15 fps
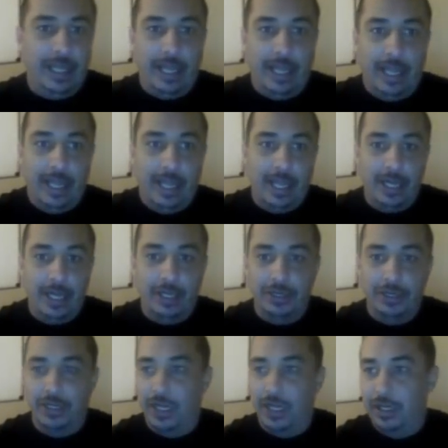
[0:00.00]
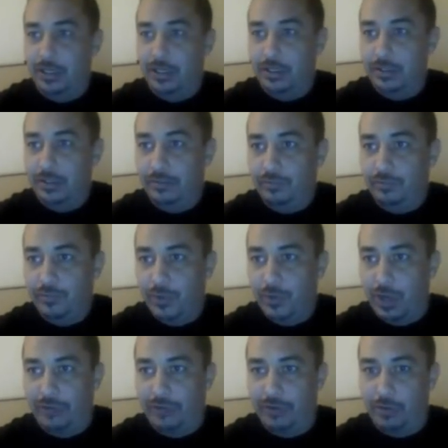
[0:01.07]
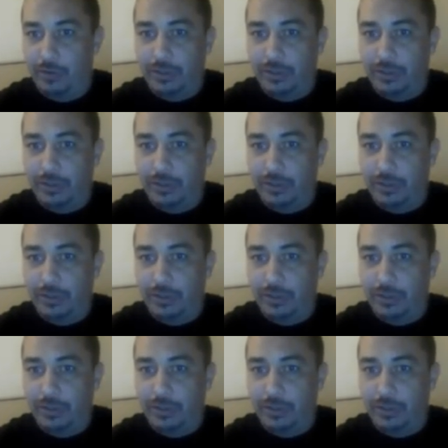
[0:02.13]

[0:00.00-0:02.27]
And you're done. Well, for the